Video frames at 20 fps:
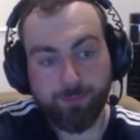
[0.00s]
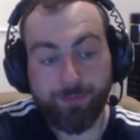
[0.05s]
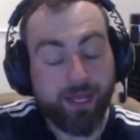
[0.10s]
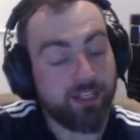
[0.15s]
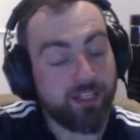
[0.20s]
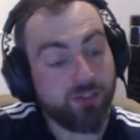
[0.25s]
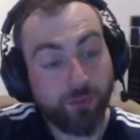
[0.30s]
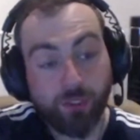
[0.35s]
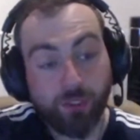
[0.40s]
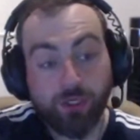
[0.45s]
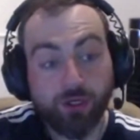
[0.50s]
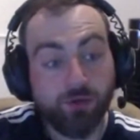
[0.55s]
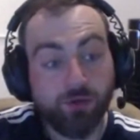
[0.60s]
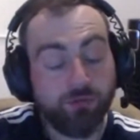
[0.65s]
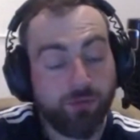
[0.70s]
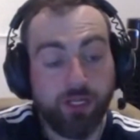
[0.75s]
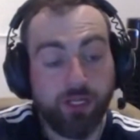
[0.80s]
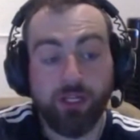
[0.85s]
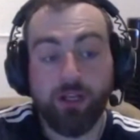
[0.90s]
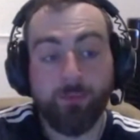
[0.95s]
May as well go
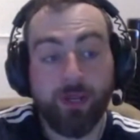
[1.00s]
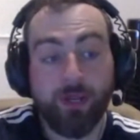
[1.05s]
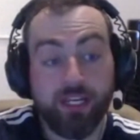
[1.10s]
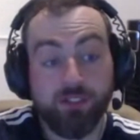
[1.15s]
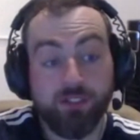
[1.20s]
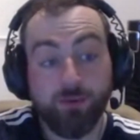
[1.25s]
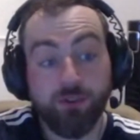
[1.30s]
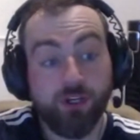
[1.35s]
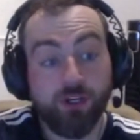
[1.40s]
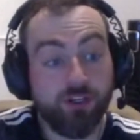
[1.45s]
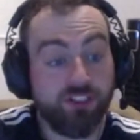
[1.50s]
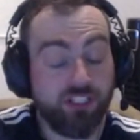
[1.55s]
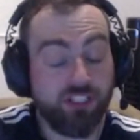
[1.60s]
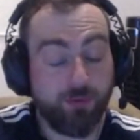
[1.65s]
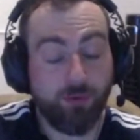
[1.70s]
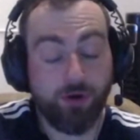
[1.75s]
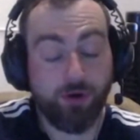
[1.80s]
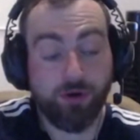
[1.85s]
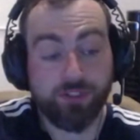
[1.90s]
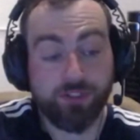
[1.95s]
I may as well go
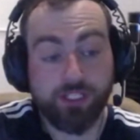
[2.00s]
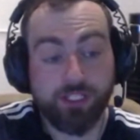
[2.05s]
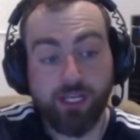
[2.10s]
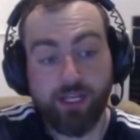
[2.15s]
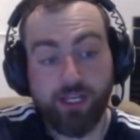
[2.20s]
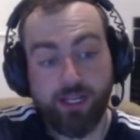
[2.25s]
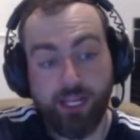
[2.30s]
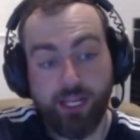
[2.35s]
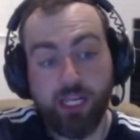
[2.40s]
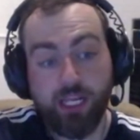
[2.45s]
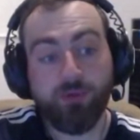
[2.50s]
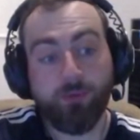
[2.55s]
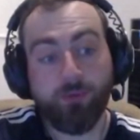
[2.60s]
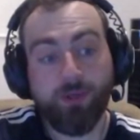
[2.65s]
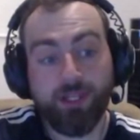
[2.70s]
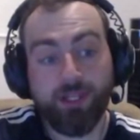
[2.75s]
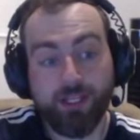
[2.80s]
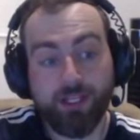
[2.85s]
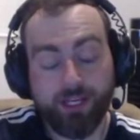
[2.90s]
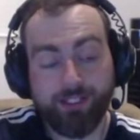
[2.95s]
somewhere else, implement
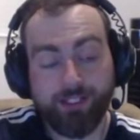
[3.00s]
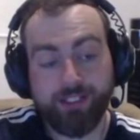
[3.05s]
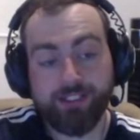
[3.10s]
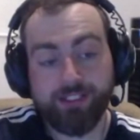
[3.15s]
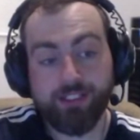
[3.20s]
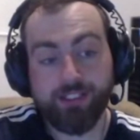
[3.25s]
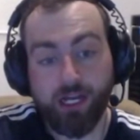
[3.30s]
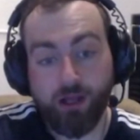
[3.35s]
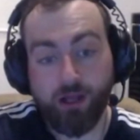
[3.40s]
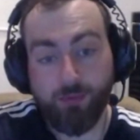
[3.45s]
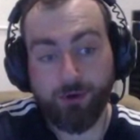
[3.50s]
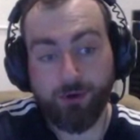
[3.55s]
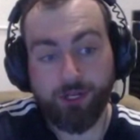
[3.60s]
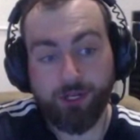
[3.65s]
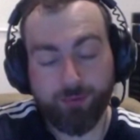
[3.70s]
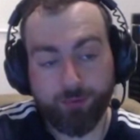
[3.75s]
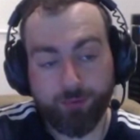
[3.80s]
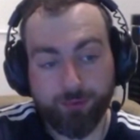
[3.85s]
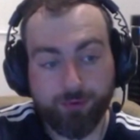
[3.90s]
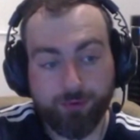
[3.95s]
the ideas I want to
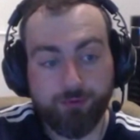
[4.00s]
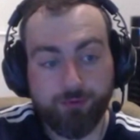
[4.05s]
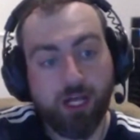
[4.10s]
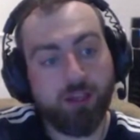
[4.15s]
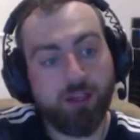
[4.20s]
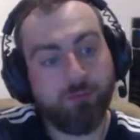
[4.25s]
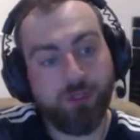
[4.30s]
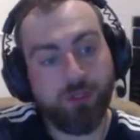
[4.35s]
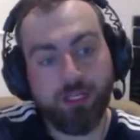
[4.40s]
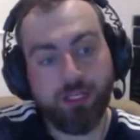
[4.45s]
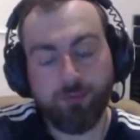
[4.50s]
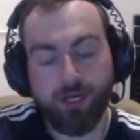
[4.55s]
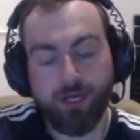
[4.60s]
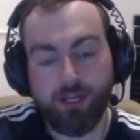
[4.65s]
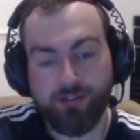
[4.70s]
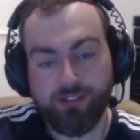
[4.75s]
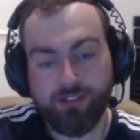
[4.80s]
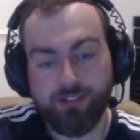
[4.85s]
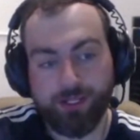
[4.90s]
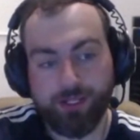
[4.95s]
implement, rather than being part of
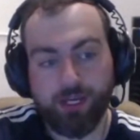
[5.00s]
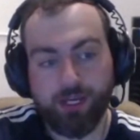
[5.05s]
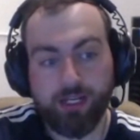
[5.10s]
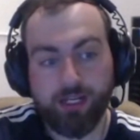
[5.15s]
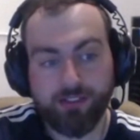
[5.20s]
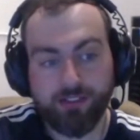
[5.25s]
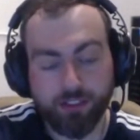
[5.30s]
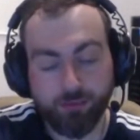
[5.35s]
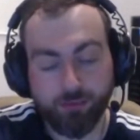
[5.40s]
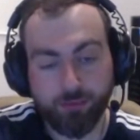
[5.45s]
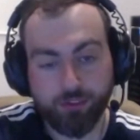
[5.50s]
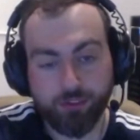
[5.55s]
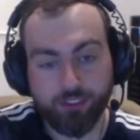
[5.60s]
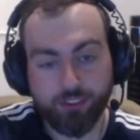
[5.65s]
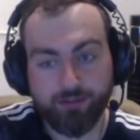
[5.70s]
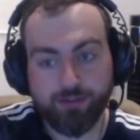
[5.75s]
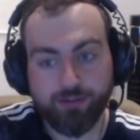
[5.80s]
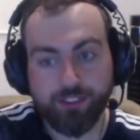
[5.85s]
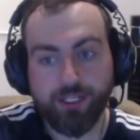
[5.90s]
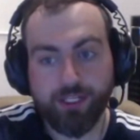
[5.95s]
something I don't believe
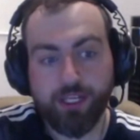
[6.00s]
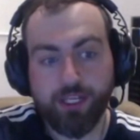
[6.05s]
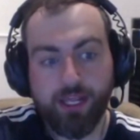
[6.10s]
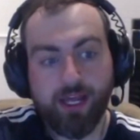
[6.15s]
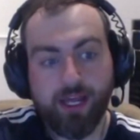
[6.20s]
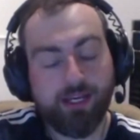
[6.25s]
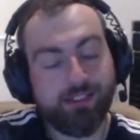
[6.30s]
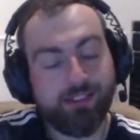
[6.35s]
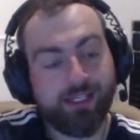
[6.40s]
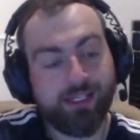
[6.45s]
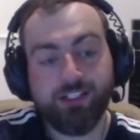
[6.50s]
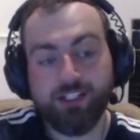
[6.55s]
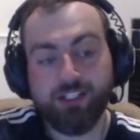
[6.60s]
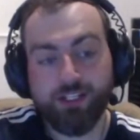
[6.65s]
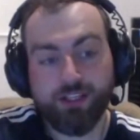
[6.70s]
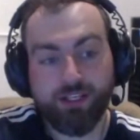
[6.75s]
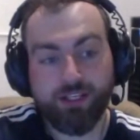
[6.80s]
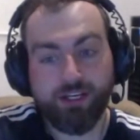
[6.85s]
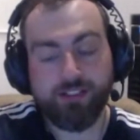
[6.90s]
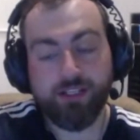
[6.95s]
in and teaching
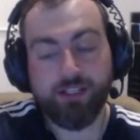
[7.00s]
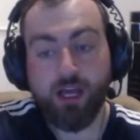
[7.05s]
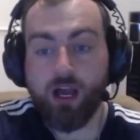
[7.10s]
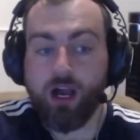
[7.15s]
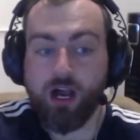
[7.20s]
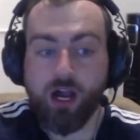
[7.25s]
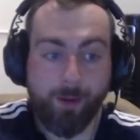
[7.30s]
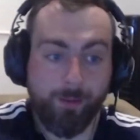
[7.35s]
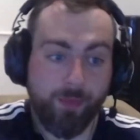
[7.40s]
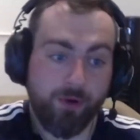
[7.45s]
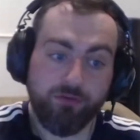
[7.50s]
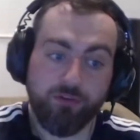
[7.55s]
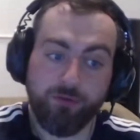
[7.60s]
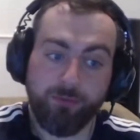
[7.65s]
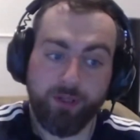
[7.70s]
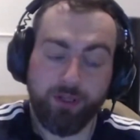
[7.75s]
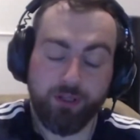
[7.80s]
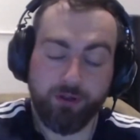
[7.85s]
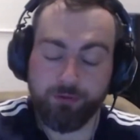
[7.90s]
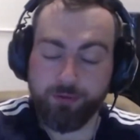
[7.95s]
things I'm not
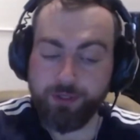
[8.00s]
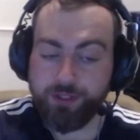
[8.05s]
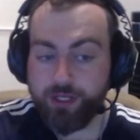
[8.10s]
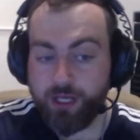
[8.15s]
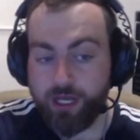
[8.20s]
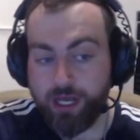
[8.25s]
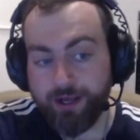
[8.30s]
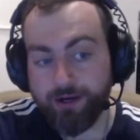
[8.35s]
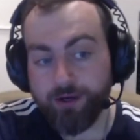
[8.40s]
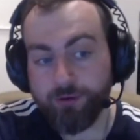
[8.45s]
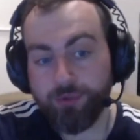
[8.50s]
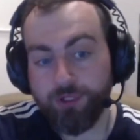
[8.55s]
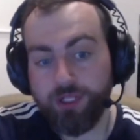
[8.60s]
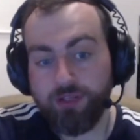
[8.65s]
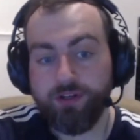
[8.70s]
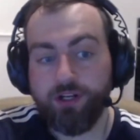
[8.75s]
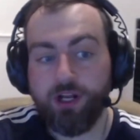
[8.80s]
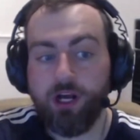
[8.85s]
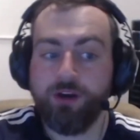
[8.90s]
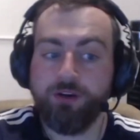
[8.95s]
familiar with. I don't believe in.
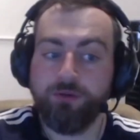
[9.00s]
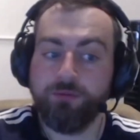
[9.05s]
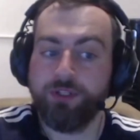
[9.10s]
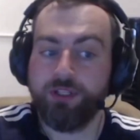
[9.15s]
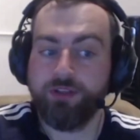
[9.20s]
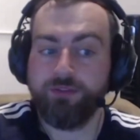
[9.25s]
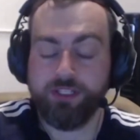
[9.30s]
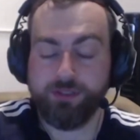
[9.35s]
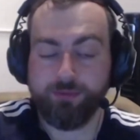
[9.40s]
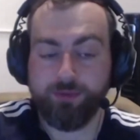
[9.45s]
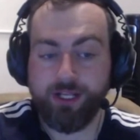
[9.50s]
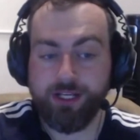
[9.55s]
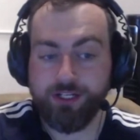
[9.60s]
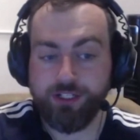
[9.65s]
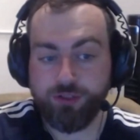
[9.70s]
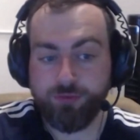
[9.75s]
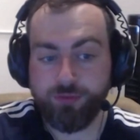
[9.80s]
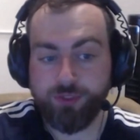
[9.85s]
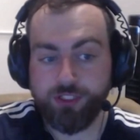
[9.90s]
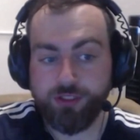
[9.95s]
I don't believe these players should
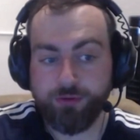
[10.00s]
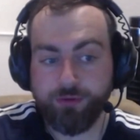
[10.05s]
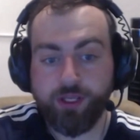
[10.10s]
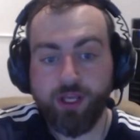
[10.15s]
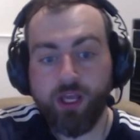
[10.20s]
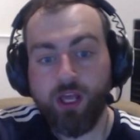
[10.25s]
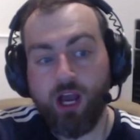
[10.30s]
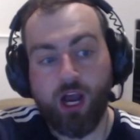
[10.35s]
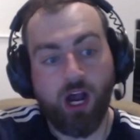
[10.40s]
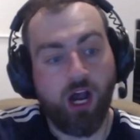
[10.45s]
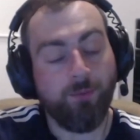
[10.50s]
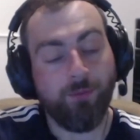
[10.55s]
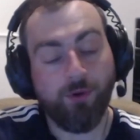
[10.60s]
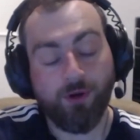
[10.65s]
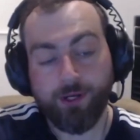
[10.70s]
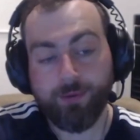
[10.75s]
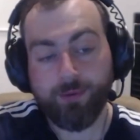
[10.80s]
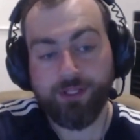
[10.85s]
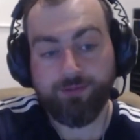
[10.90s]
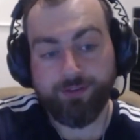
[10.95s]
be doing. I'm not going to be
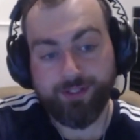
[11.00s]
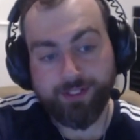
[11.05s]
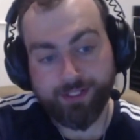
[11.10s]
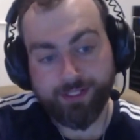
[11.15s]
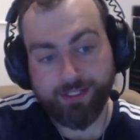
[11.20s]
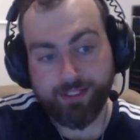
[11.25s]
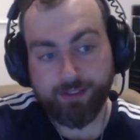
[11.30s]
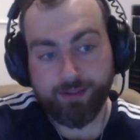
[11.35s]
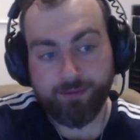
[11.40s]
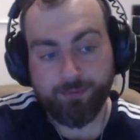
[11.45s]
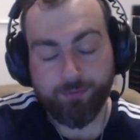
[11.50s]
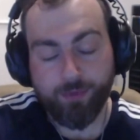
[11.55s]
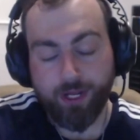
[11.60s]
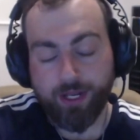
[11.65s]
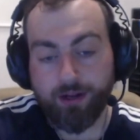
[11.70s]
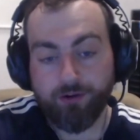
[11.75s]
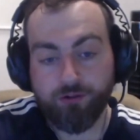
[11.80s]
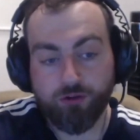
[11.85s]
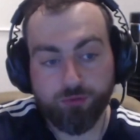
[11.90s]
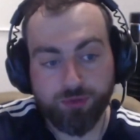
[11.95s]
giving it my
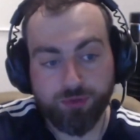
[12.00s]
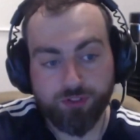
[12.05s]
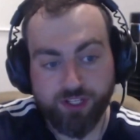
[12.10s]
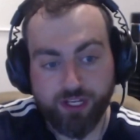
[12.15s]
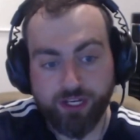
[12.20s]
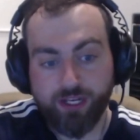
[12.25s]
100%.